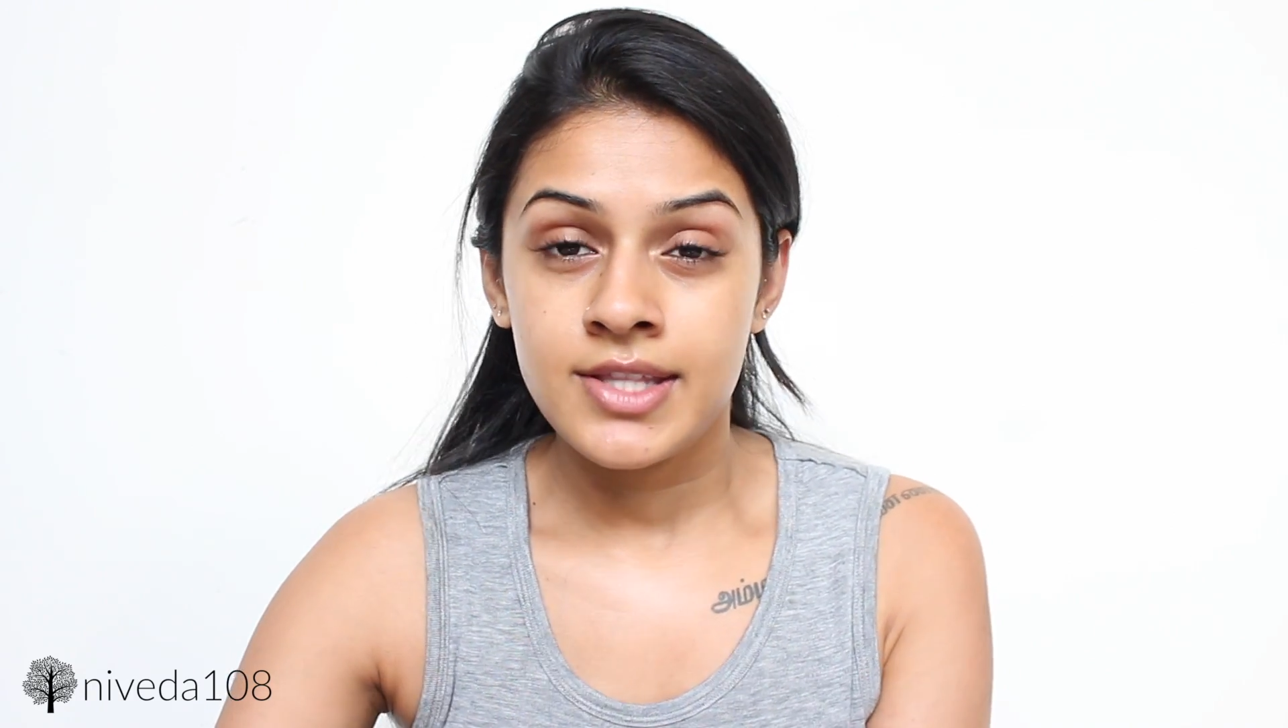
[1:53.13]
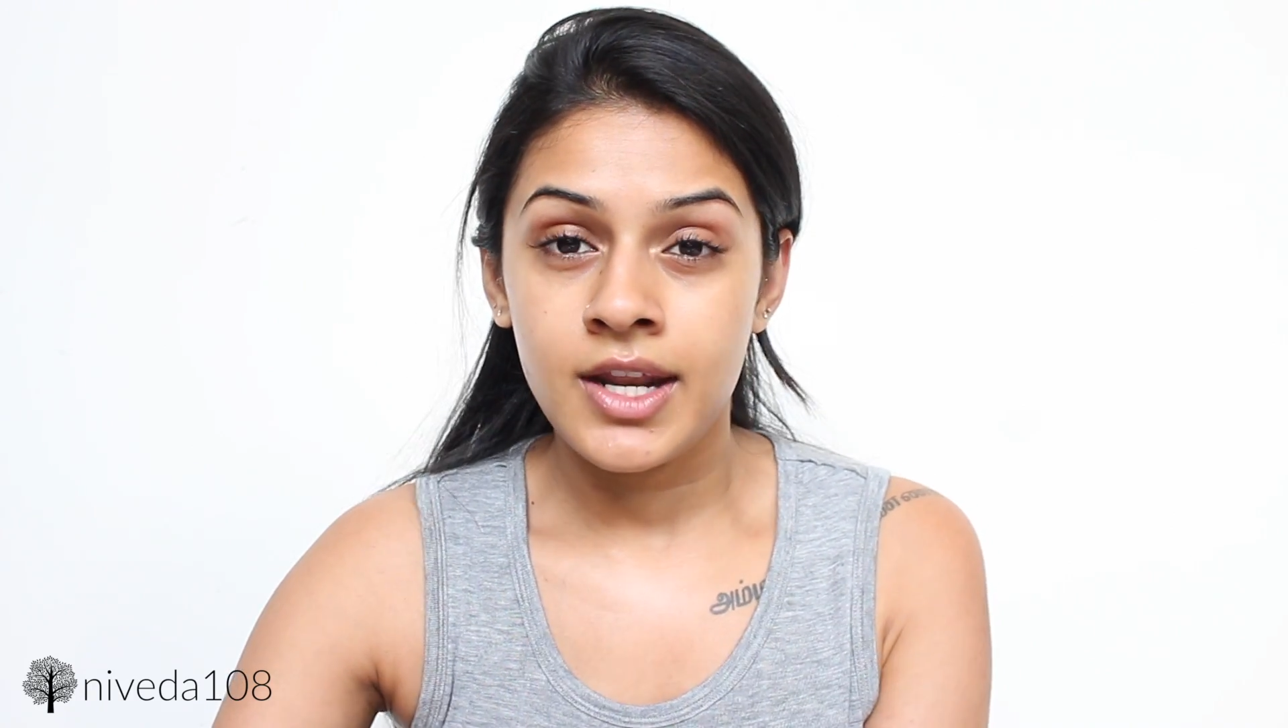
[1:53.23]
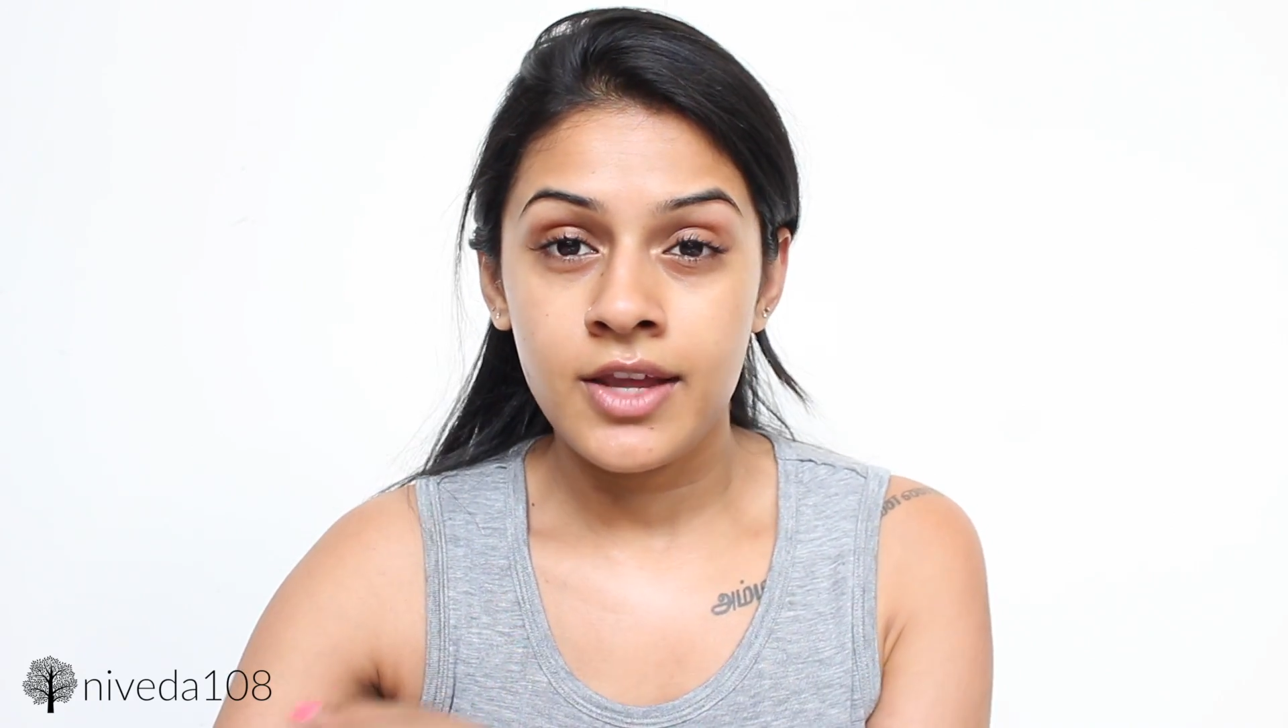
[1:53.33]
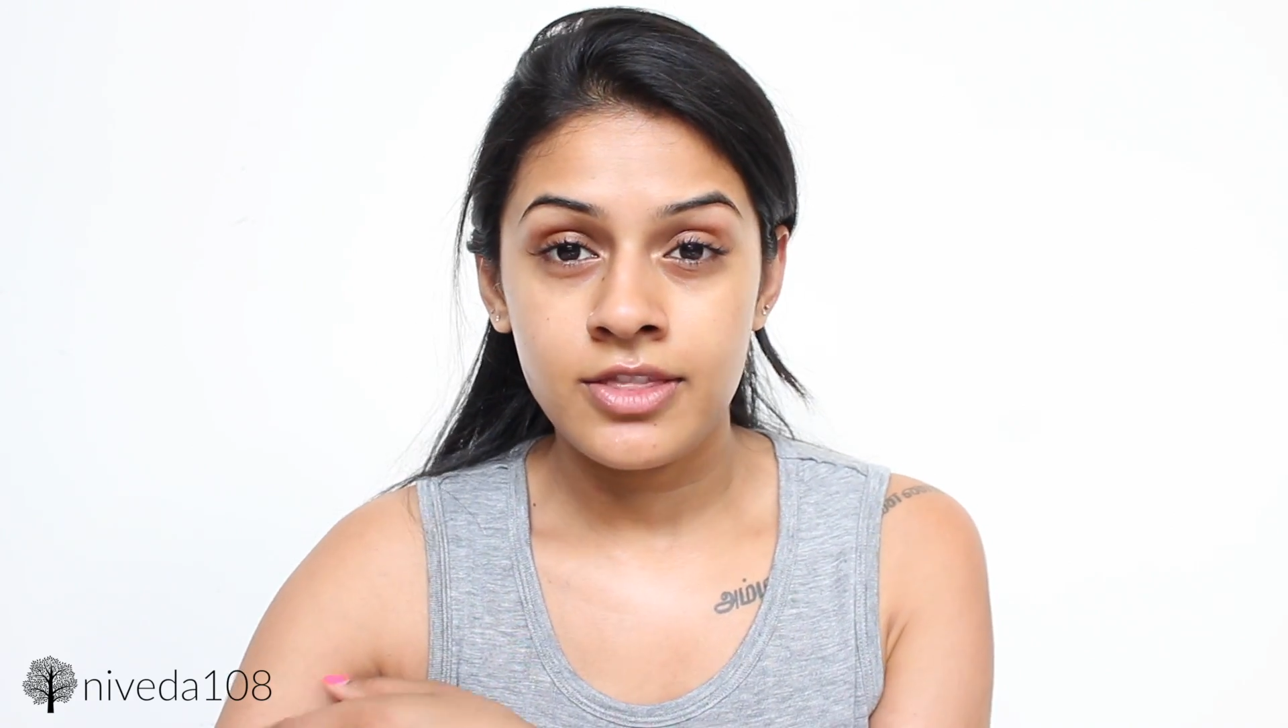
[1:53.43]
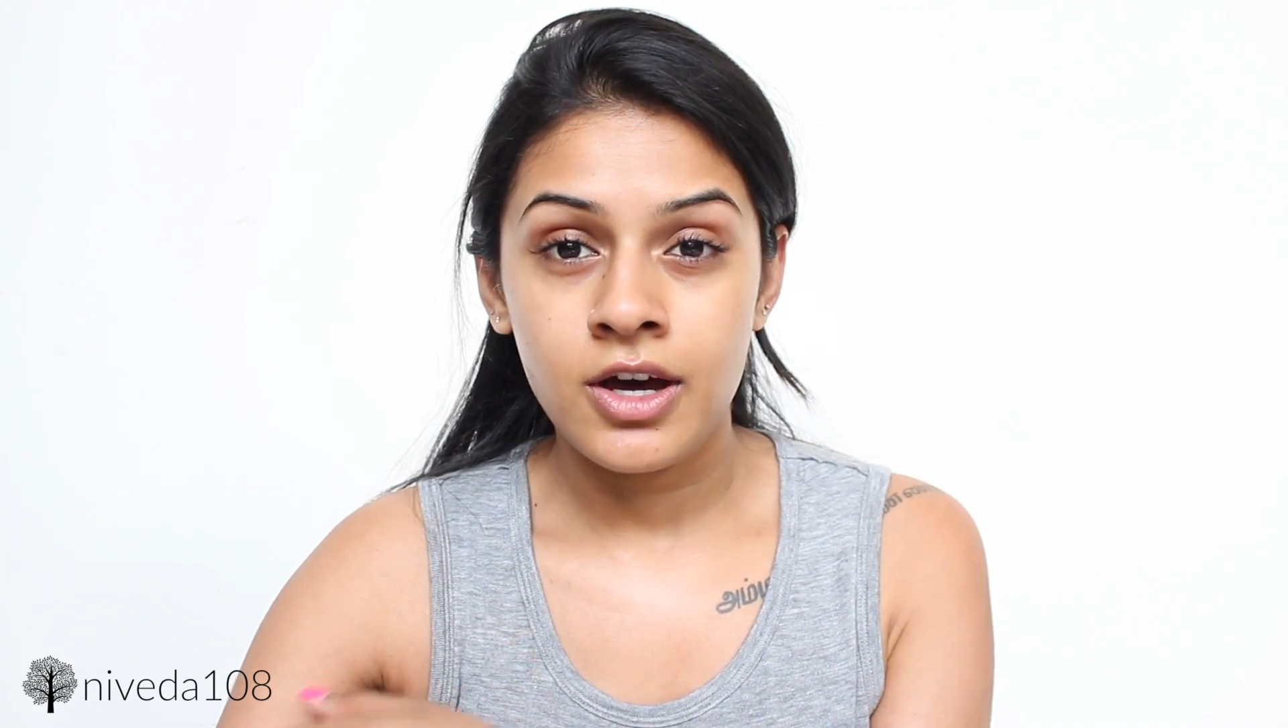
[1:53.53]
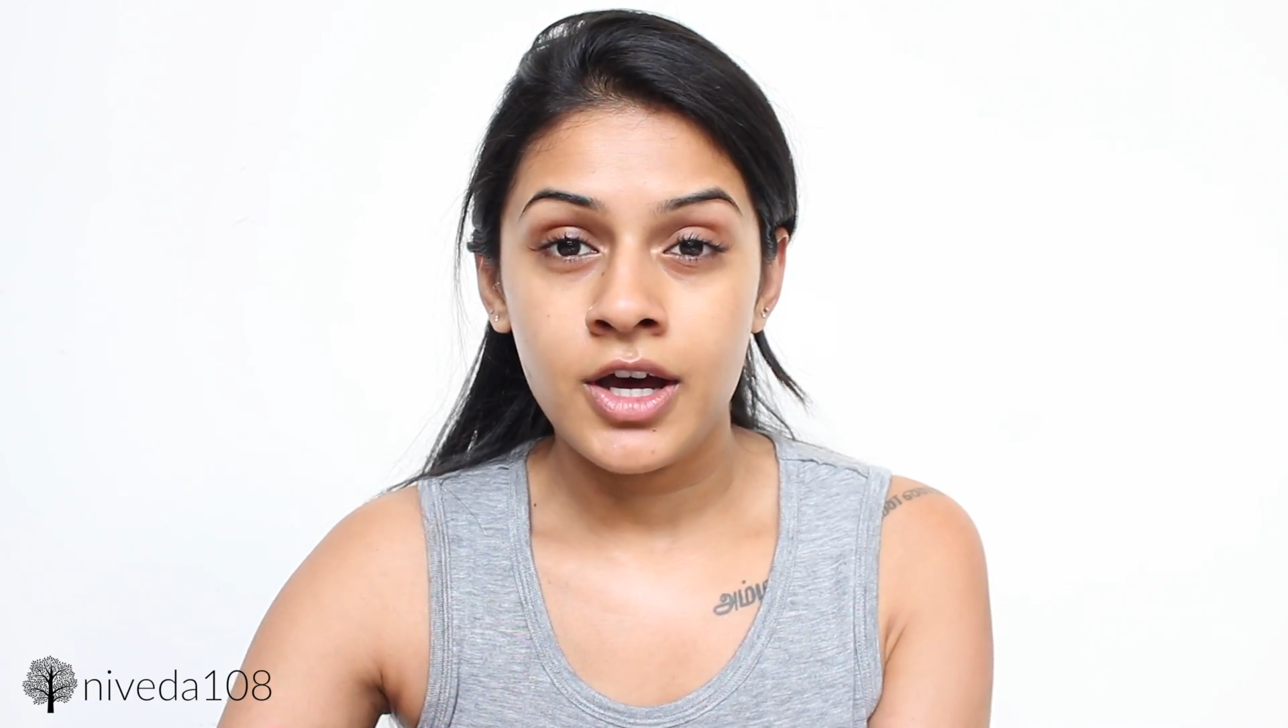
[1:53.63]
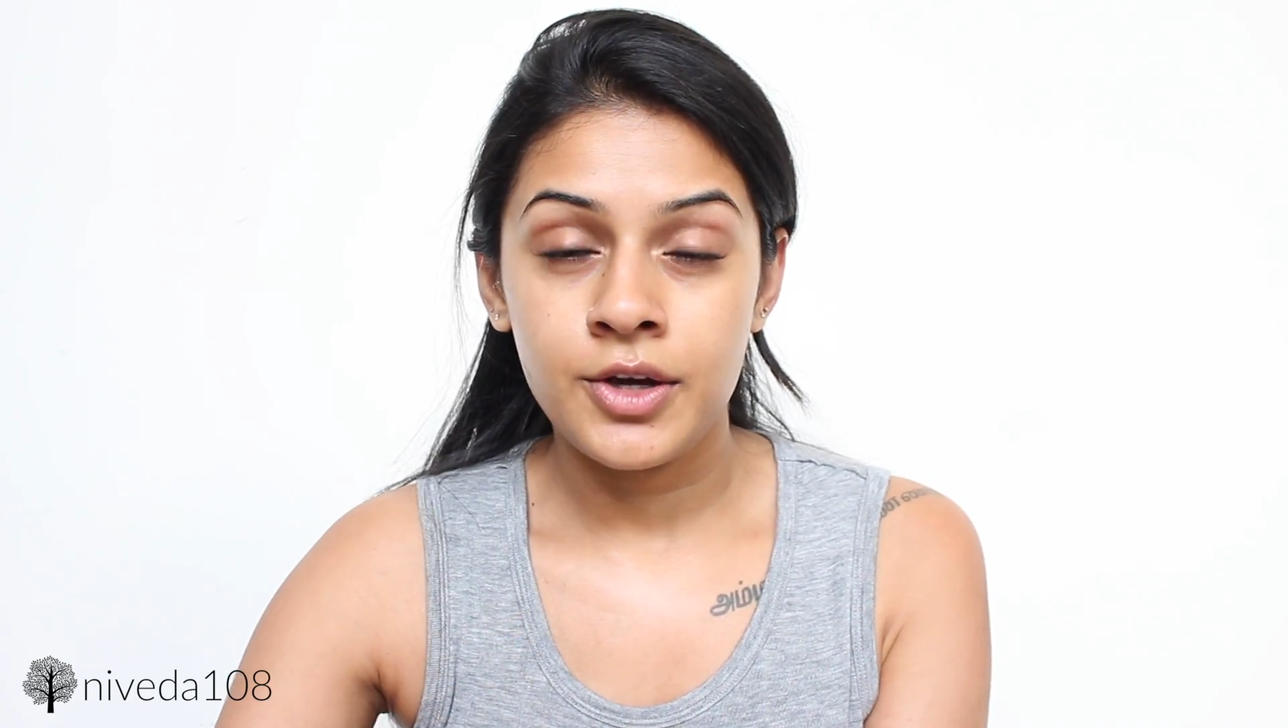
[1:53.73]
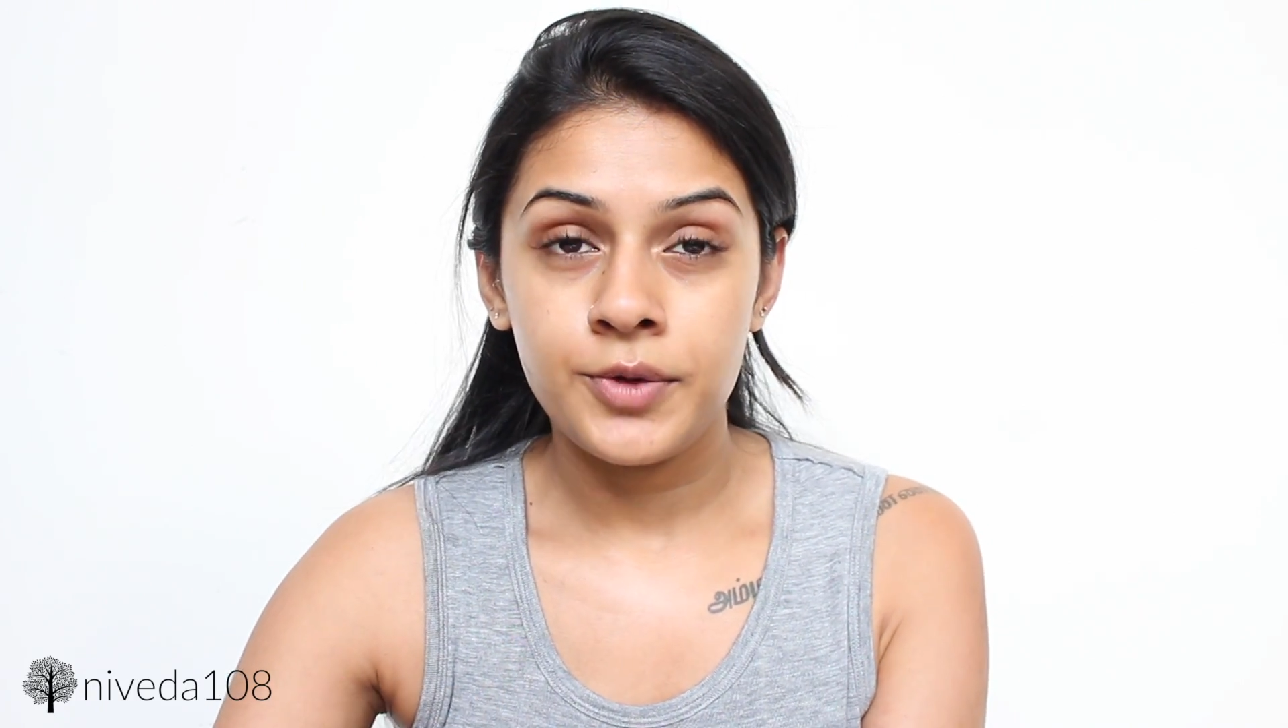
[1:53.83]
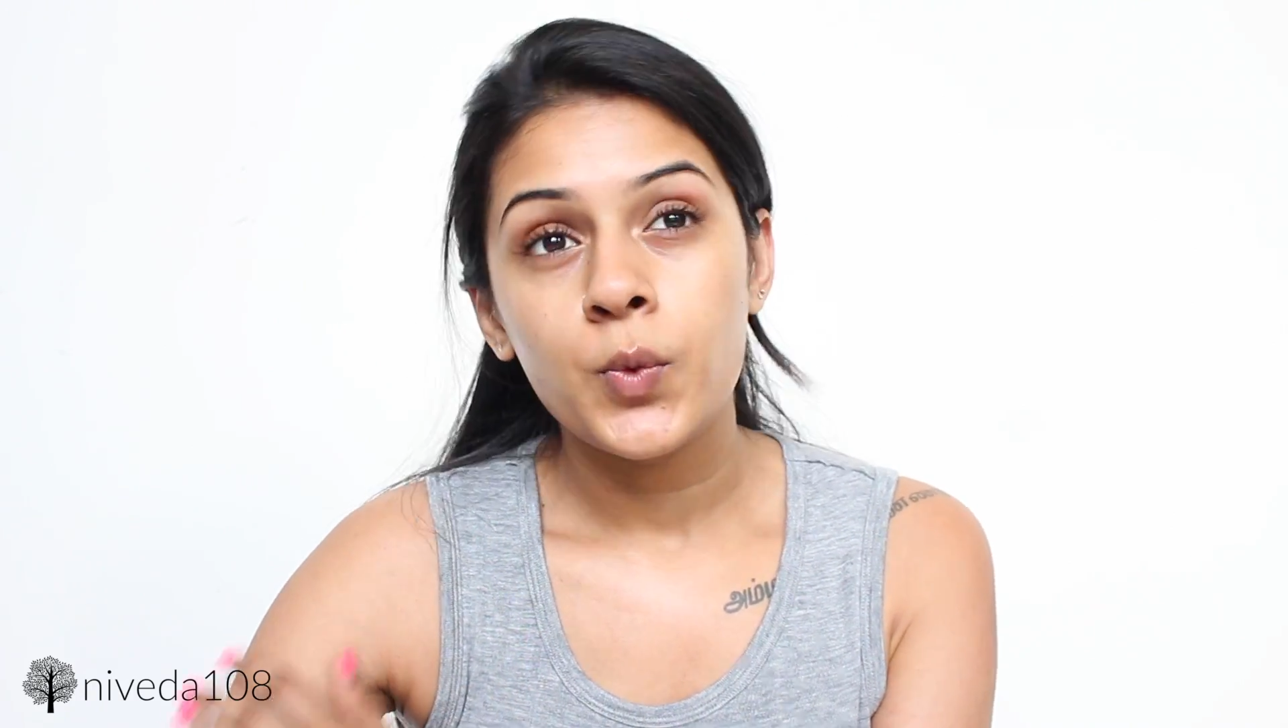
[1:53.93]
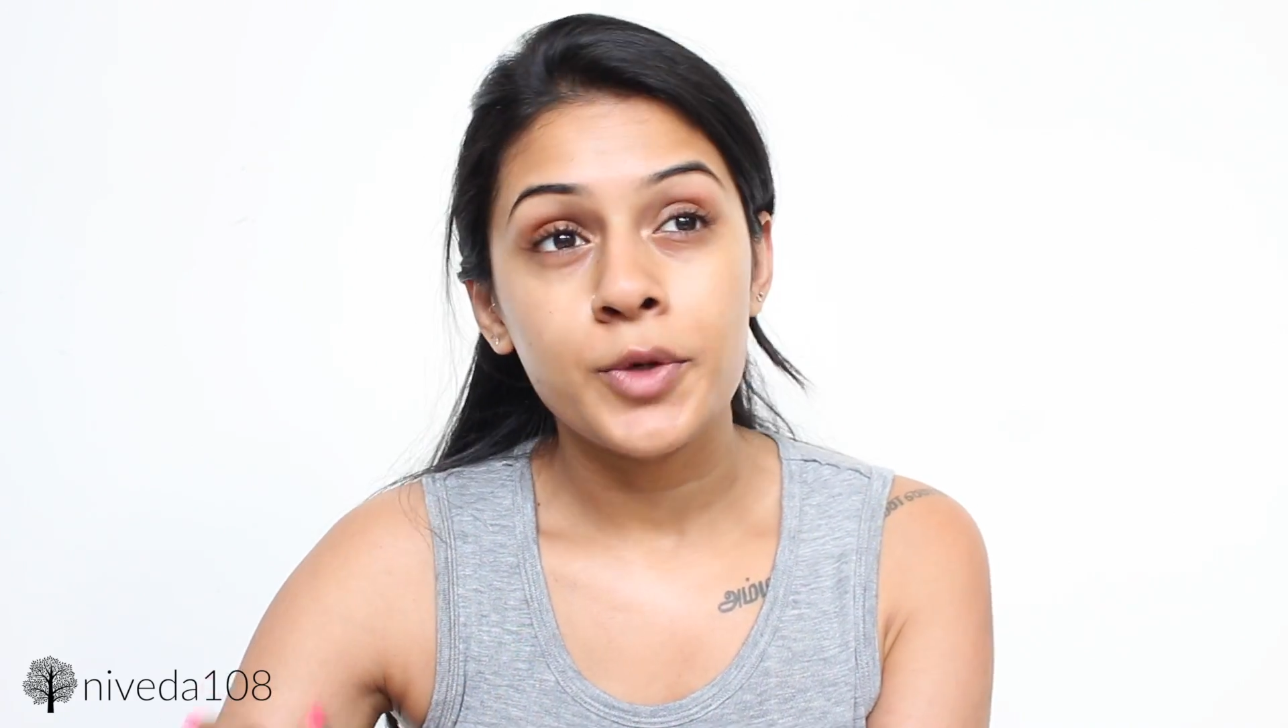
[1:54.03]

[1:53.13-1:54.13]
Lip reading: that I thought